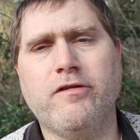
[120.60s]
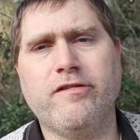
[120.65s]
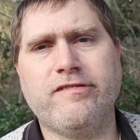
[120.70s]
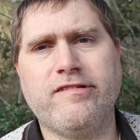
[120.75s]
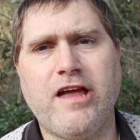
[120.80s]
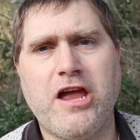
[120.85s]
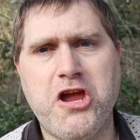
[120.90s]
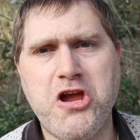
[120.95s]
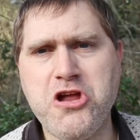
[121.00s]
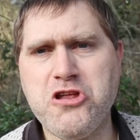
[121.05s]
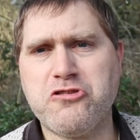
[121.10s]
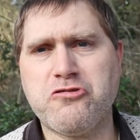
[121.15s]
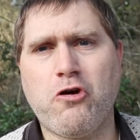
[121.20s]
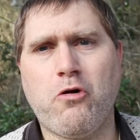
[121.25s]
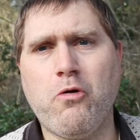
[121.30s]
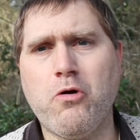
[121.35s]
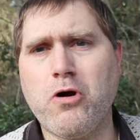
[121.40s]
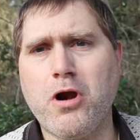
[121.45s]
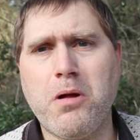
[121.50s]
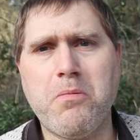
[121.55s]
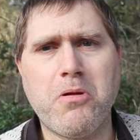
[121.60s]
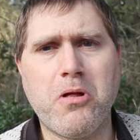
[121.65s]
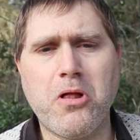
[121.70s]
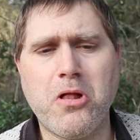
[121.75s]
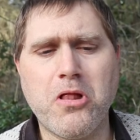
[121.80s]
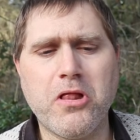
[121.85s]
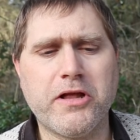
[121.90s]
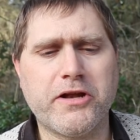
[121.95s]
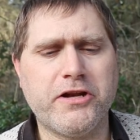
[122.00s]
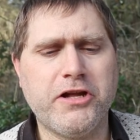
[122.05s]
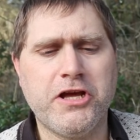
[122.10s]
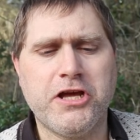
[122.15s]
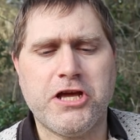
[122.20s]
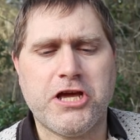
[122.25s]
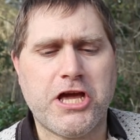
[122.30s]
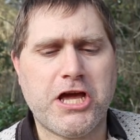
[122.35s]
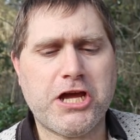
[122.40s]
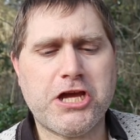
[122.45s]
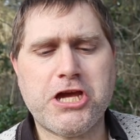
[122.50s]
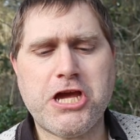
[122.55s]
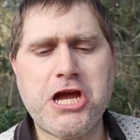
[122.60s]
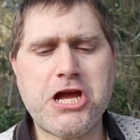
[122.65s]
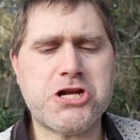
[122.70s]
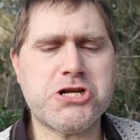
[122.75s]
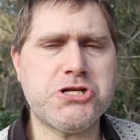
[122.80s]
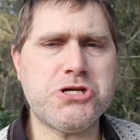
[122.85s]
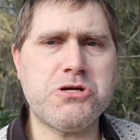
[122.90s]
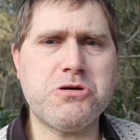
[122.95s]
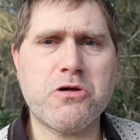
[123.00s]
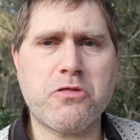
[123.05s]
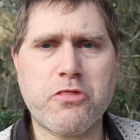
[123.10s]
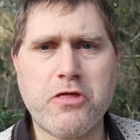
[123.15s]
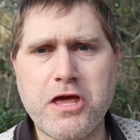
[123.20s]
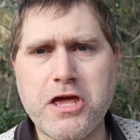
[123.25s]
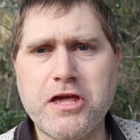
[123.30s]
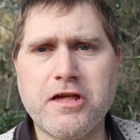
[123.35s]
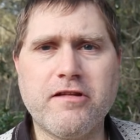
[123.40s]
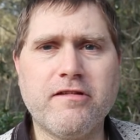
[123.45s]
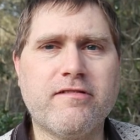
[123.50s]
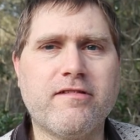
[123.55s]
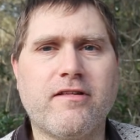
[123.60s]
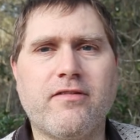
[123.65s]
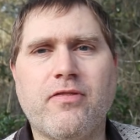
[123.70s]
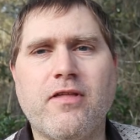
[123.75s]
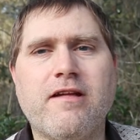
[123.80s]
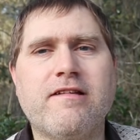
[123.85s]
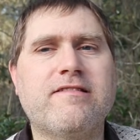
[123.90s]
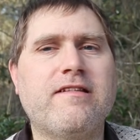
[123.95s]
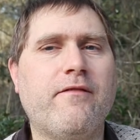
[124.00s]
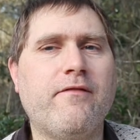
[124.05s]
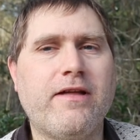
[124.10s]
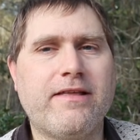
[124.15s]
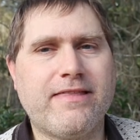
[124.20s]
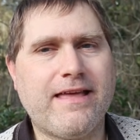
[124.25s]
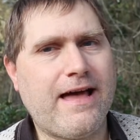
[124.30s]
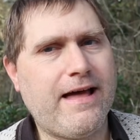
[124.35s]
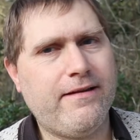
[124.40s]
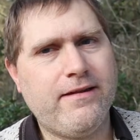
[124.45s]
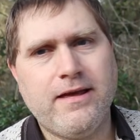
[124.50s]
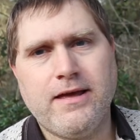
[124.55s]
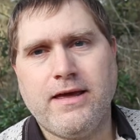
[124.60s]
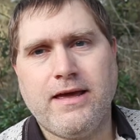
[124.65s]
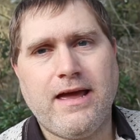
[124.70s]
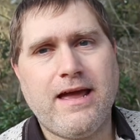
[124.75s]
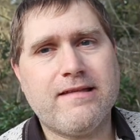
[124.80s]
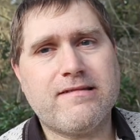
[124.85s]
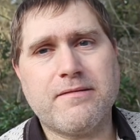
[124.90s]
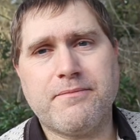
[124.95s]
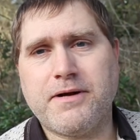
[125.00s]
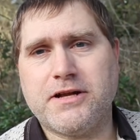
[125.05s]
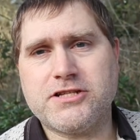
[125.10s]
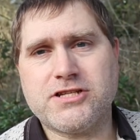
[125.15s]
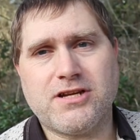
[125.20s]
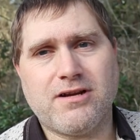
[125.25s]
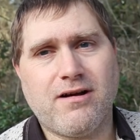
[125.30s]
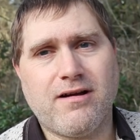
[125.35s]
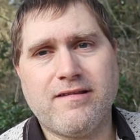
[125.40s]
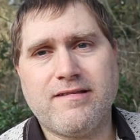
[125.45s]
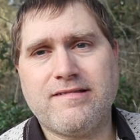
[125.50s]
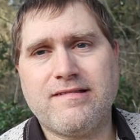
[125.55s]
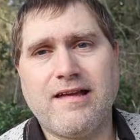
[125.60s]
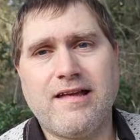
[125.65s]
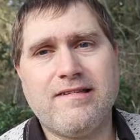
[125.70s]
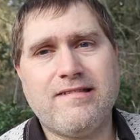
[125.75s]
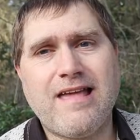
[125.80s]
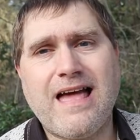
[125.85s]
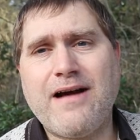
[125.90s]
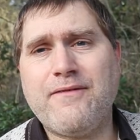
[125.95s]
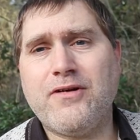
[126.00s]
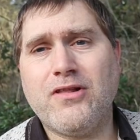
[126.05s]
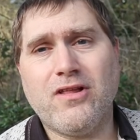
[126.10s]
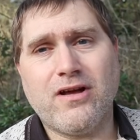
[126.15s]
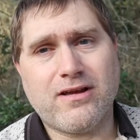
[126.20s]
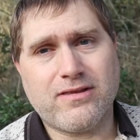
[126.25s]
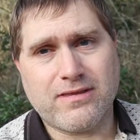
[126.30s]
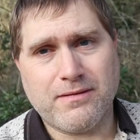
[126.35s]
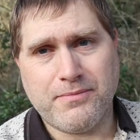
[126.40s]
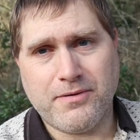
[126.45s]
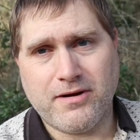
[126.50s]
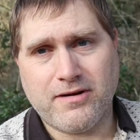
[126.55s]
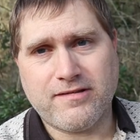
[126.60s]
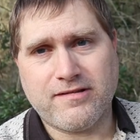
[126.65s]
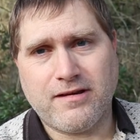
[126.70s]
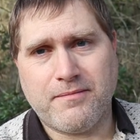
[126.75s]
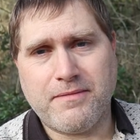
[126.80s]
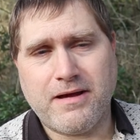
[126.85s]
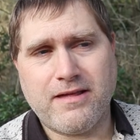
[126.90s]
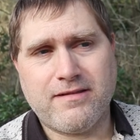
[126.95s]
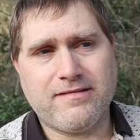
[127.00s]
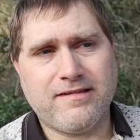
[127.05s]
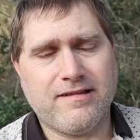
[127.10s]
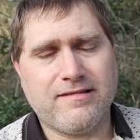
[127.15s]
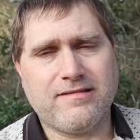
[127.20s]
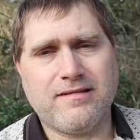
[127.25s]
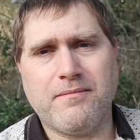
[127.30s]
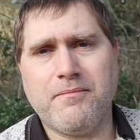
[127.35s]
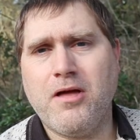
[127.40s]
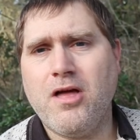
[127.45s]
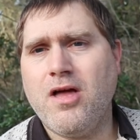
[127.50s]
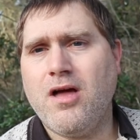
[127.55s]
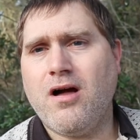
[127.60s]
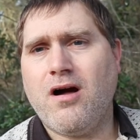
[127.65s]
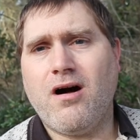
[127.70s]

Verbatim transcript: will say, it's horrible and it can't do things and stuff like that. It's a bunch of nonsense. Have a look at the books on my system.